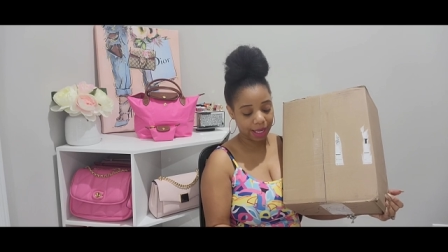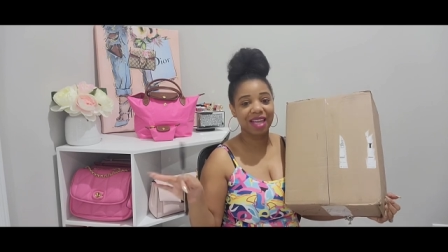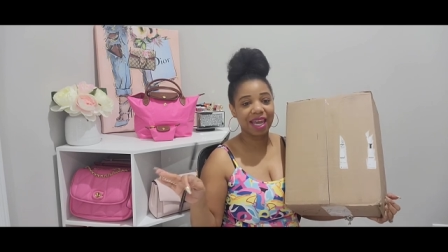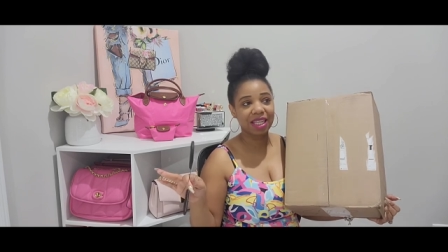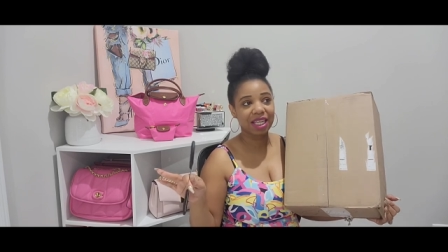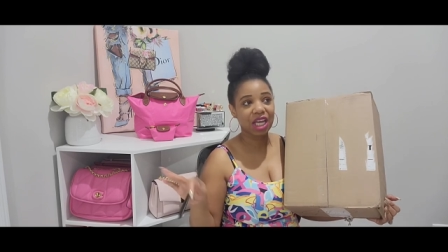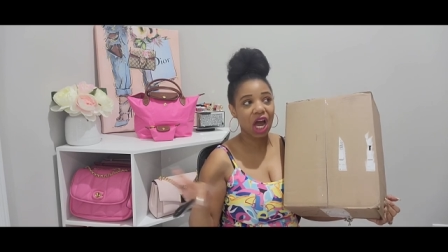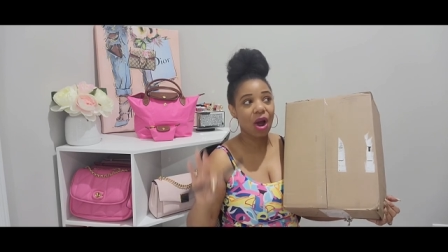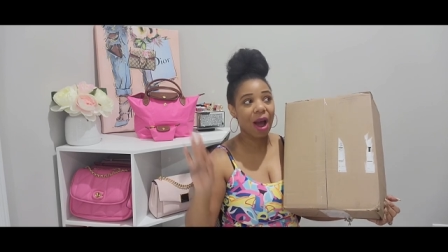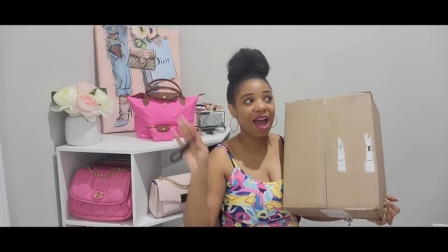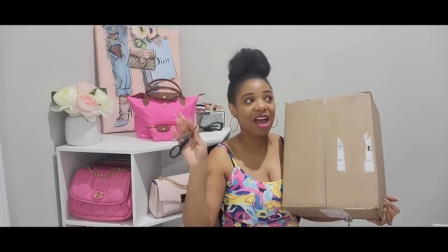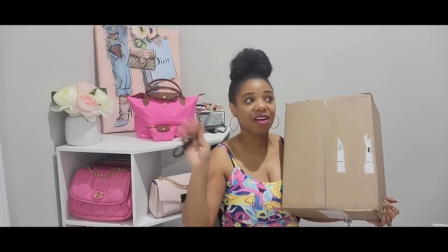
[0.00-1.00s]
Lately, y'all,
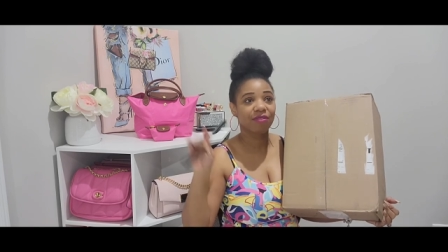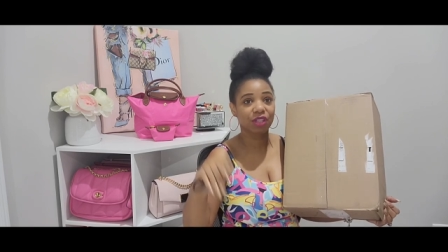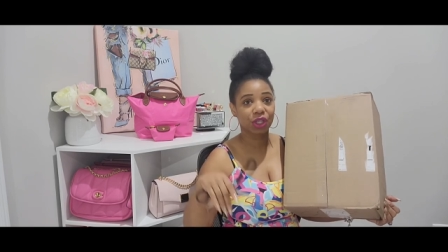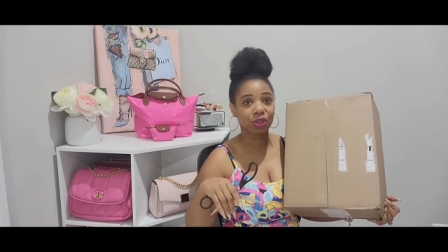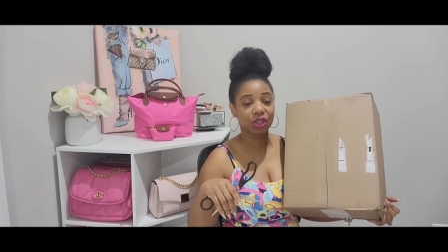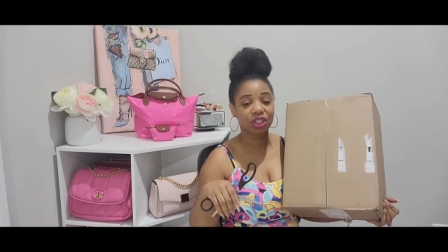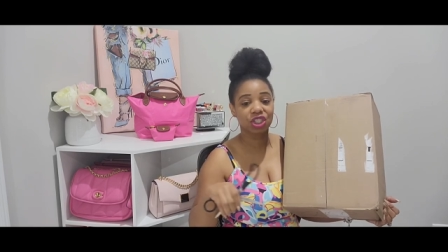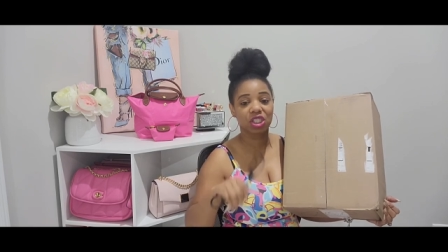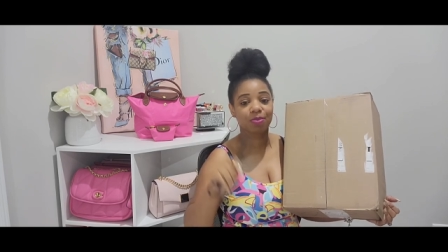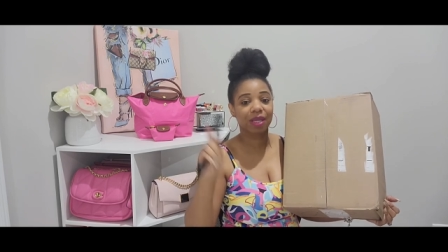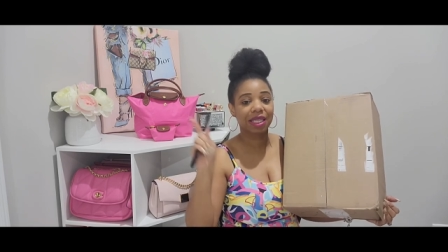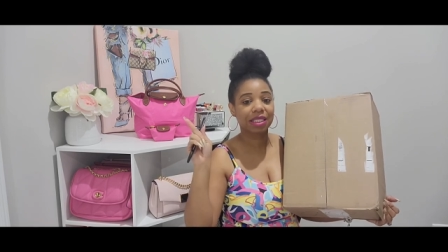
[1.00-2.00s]
I have literally
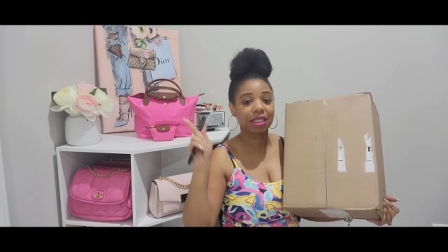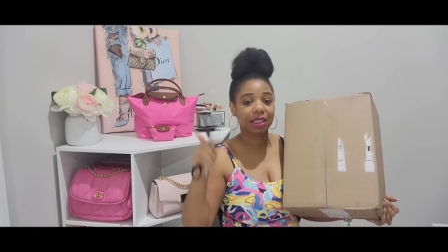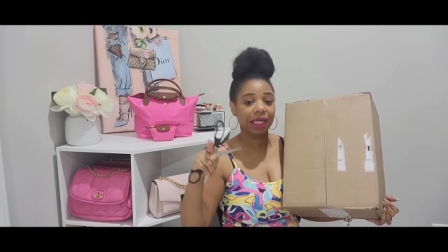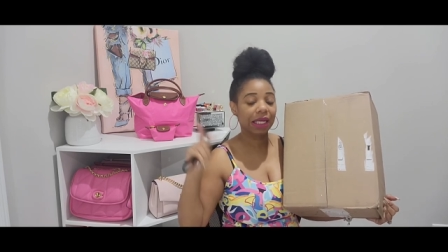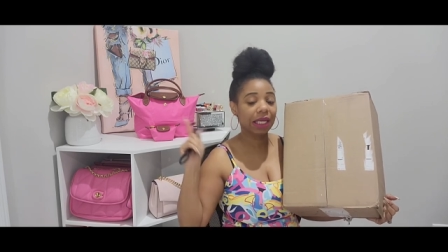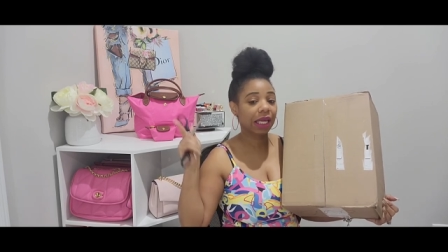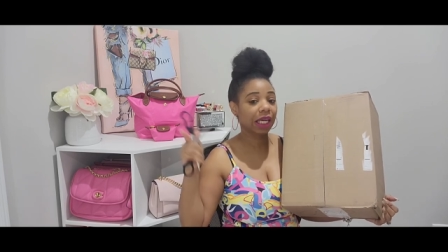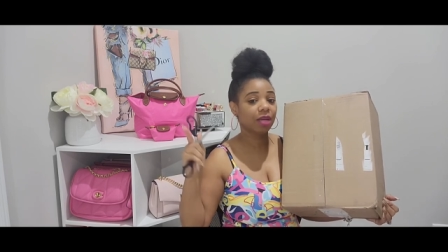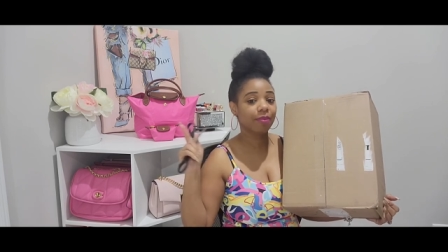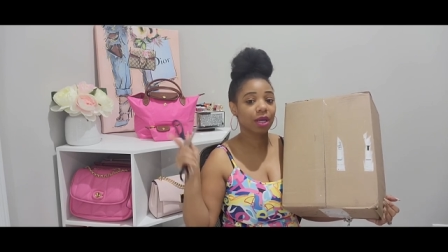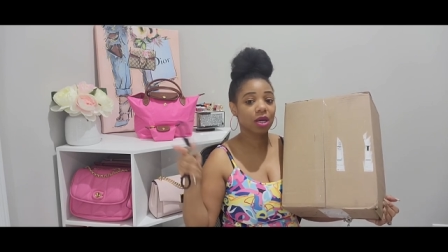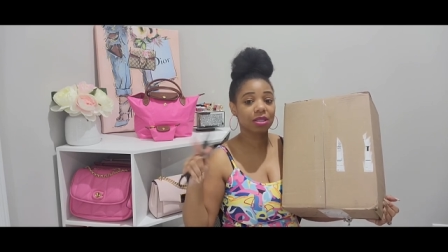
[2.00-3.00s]
just been deleting
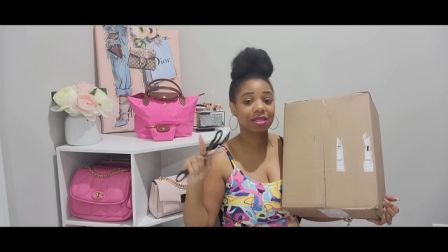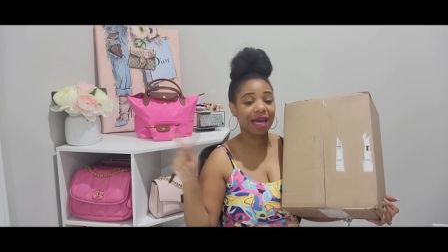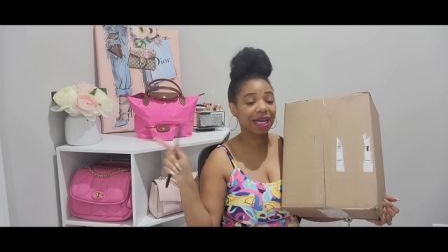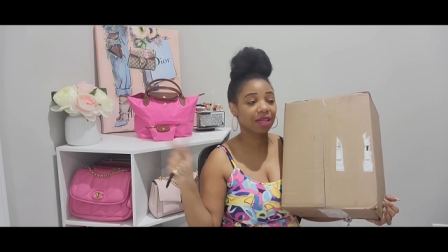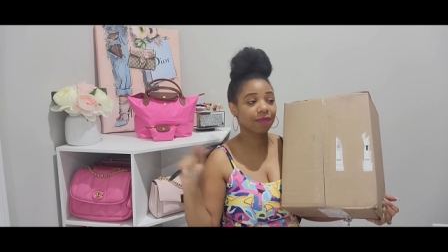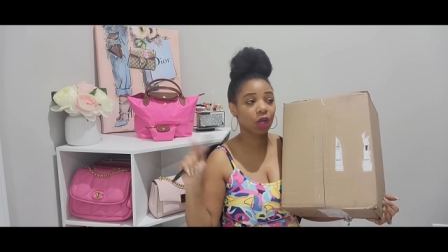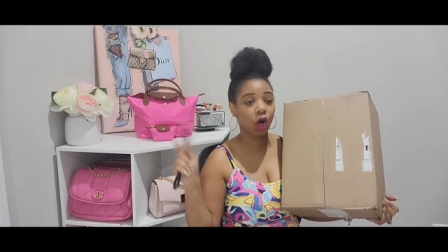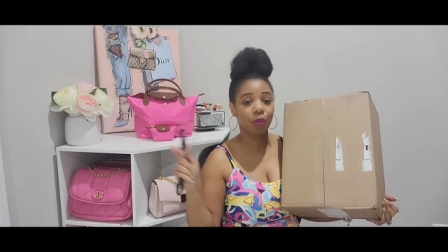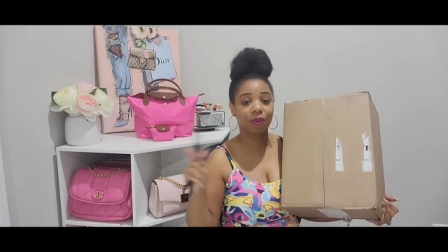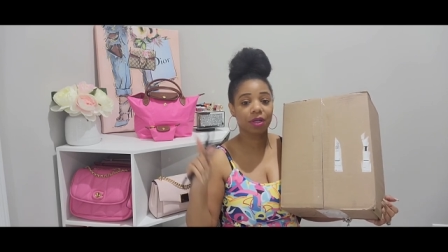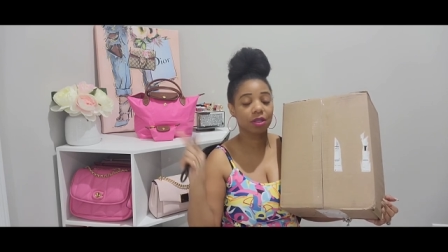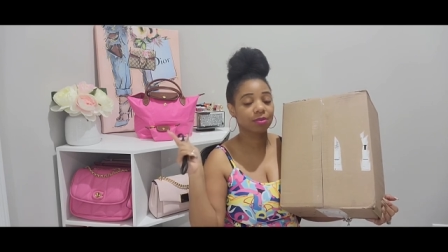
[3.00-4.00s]
emails, not even
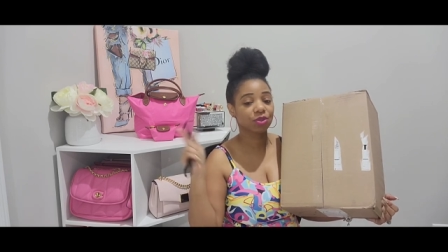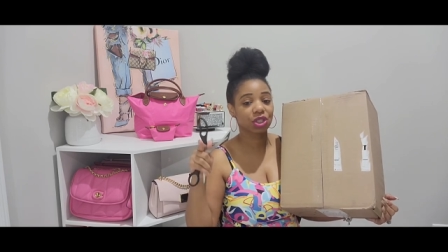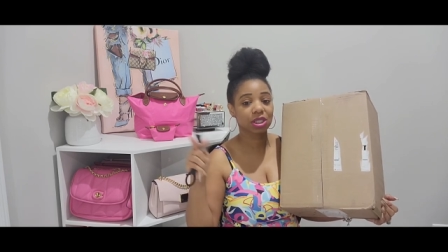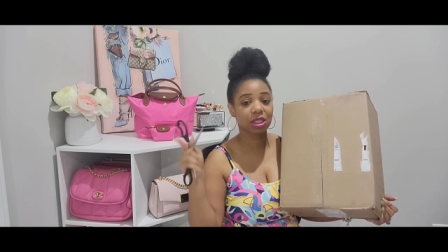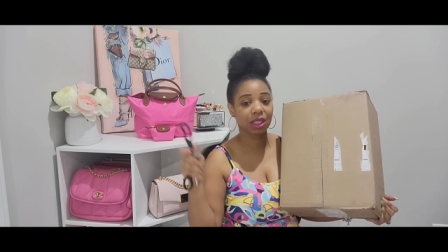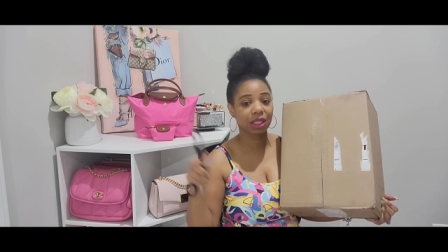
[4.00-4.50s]
opening them, just